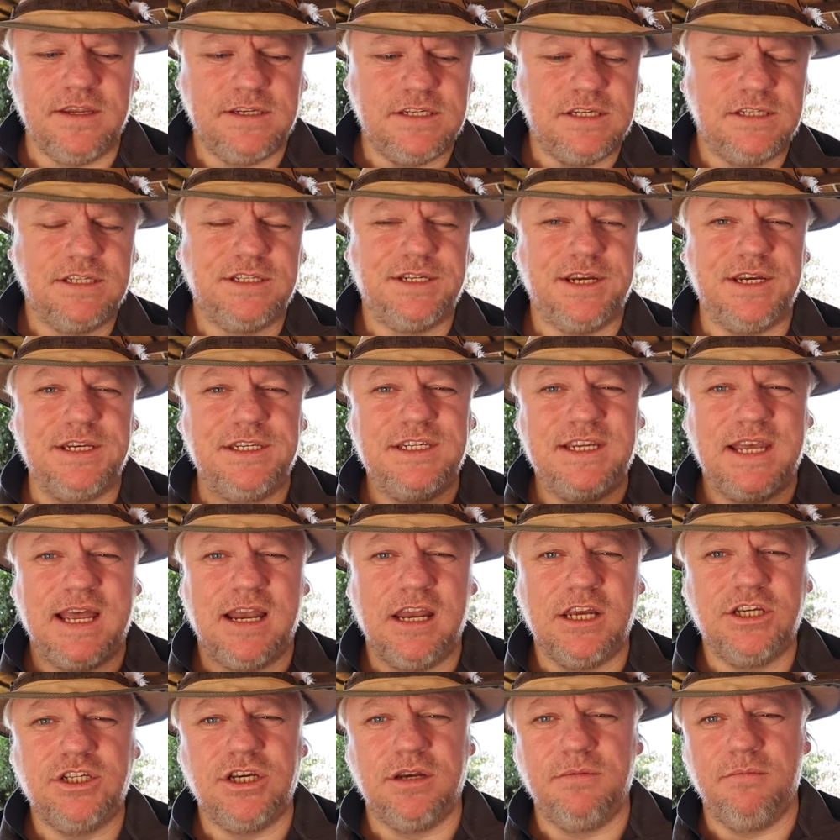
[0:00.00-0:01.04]
and this is an
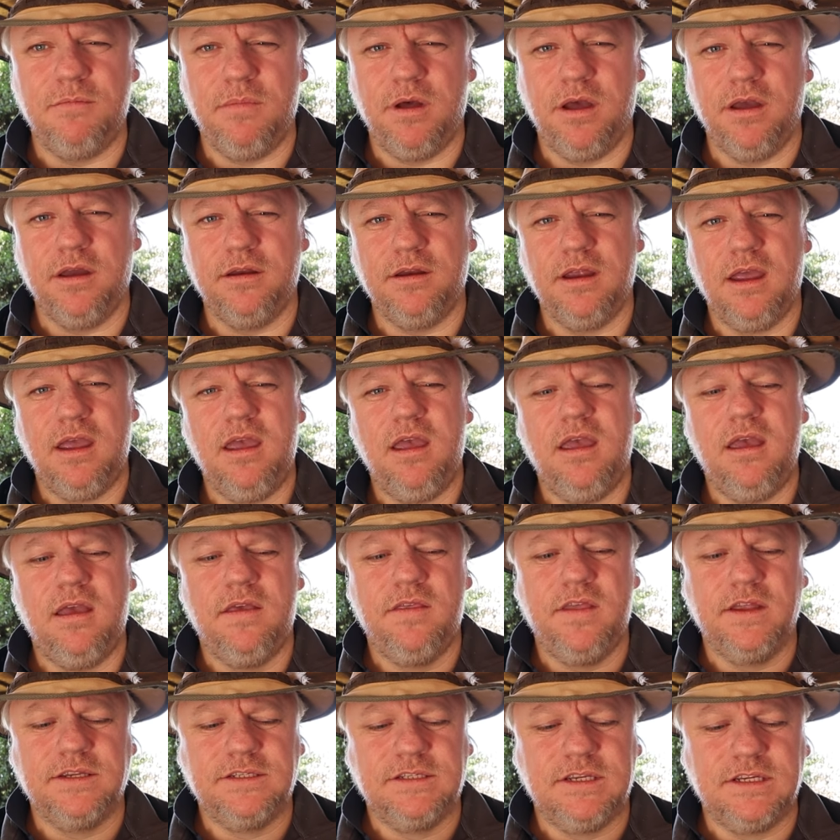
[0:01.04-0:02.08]
intelligent mode
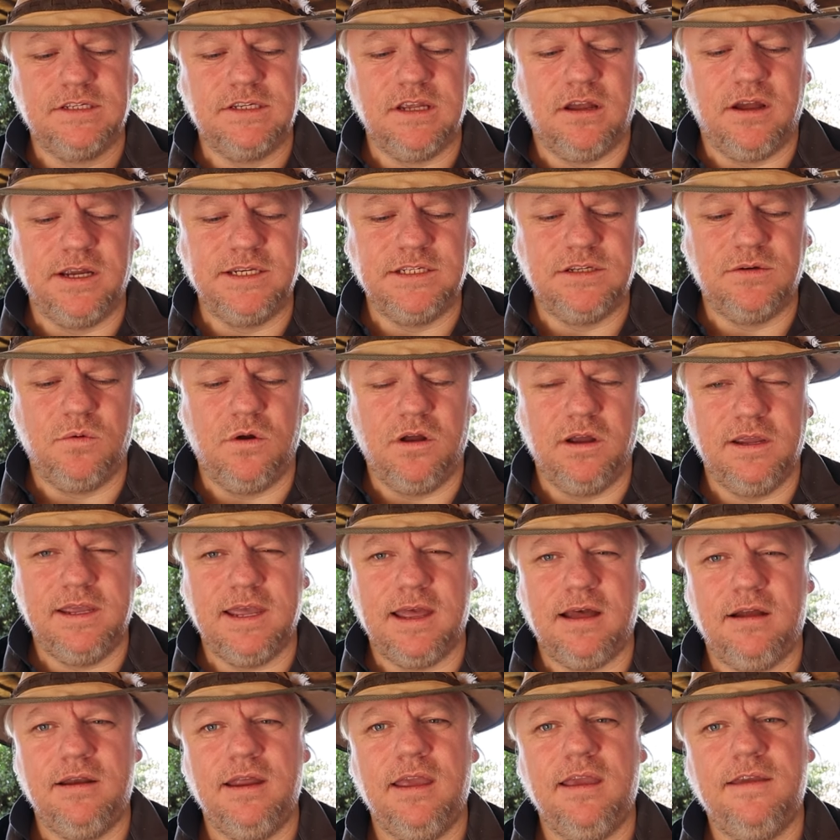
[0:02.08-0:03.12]
that's designed to
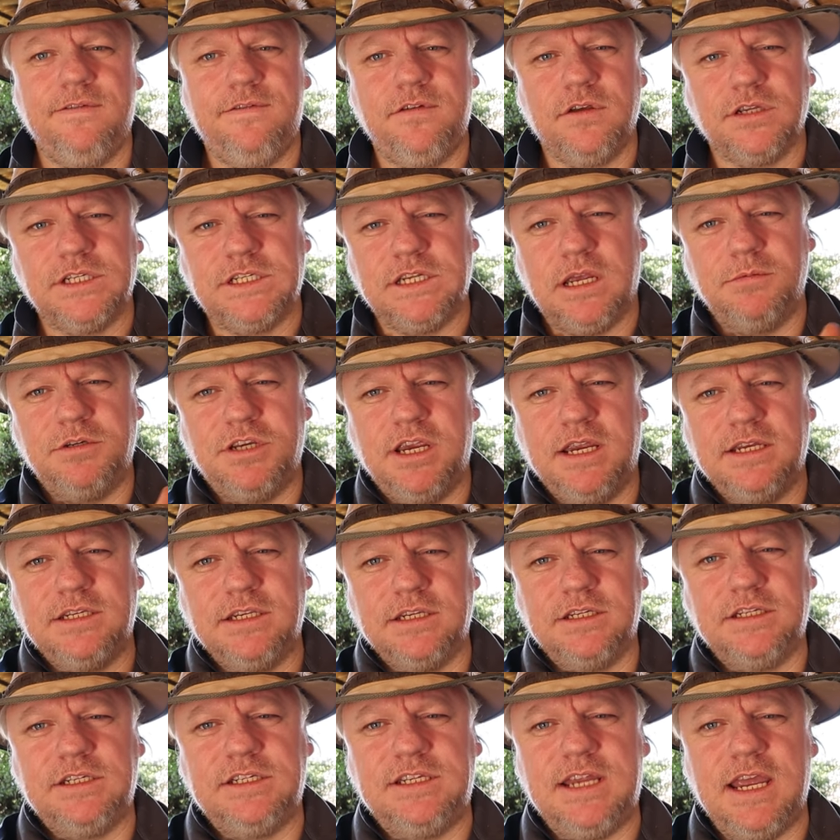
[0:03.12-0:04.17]
work out if your
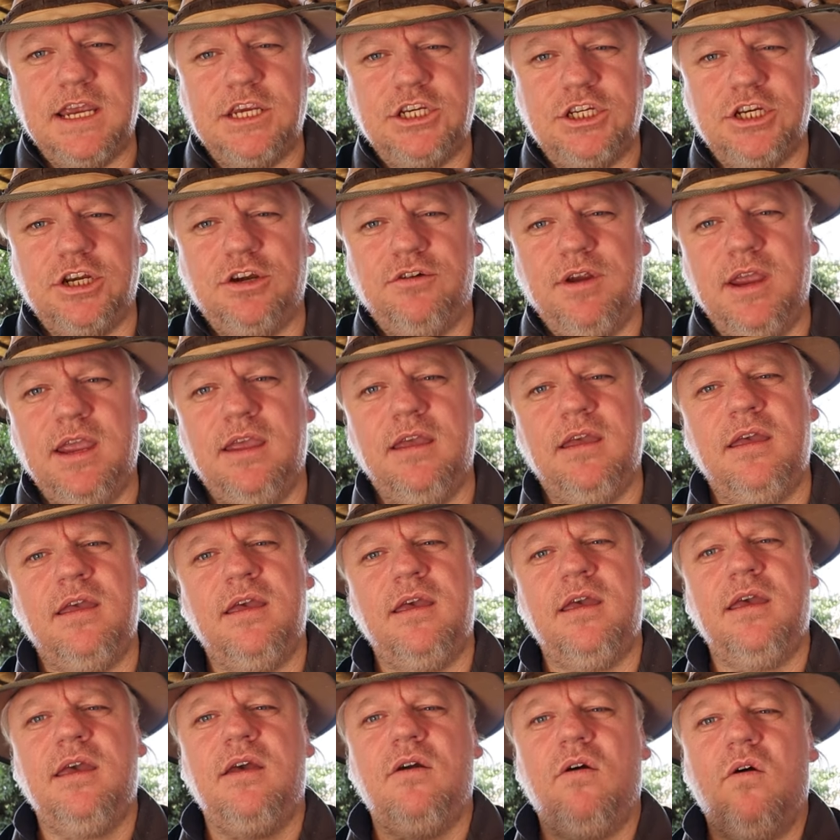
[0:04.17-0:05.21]
subject is stationary
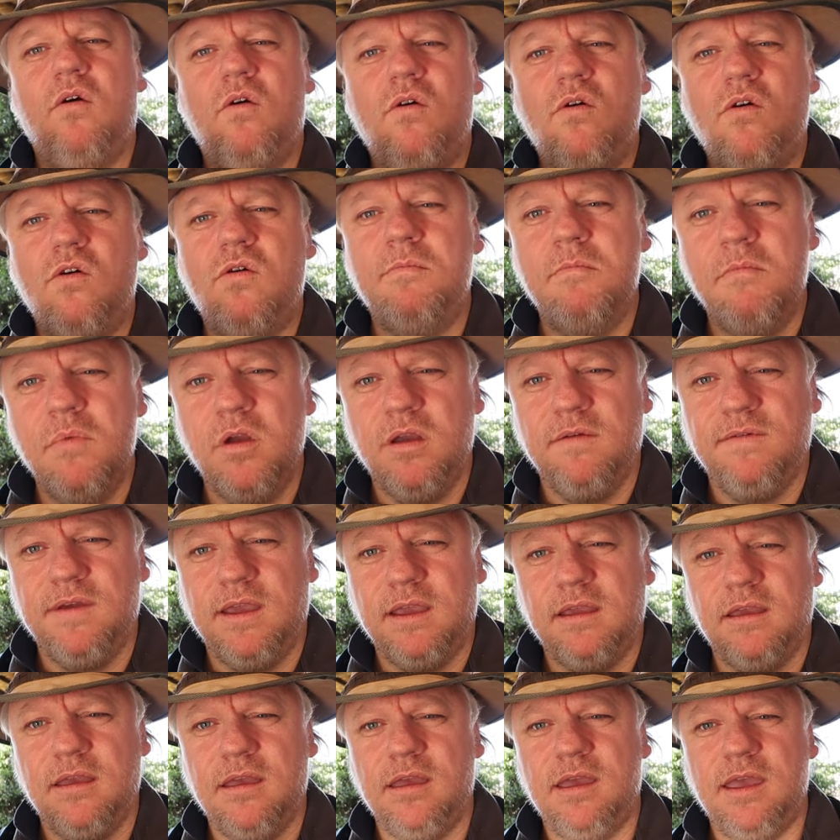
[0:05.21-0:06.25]
or
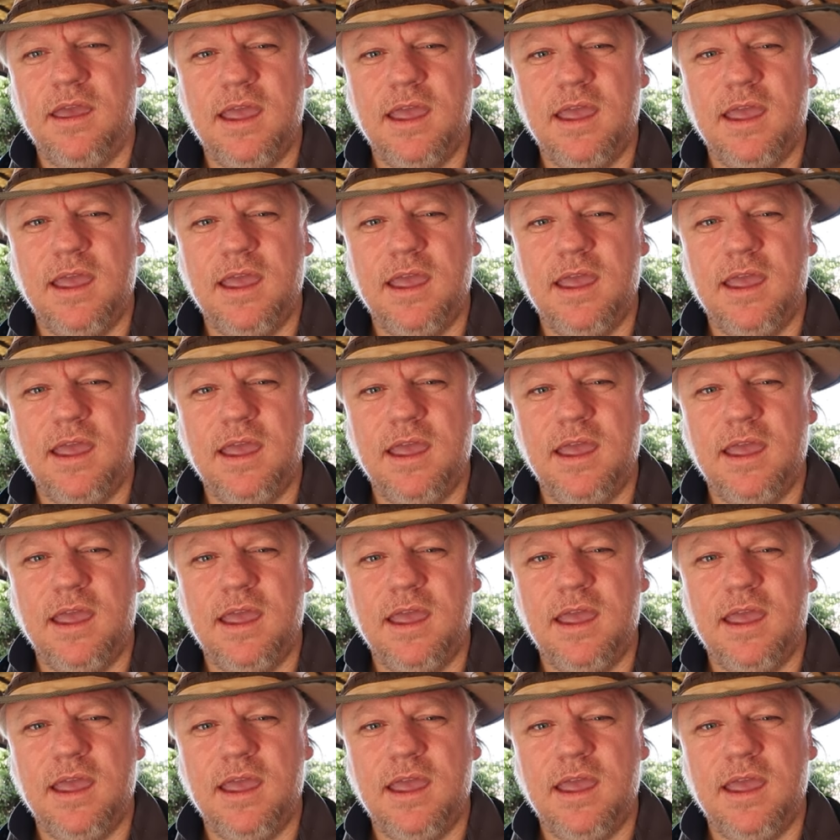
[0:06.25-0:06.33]
moving.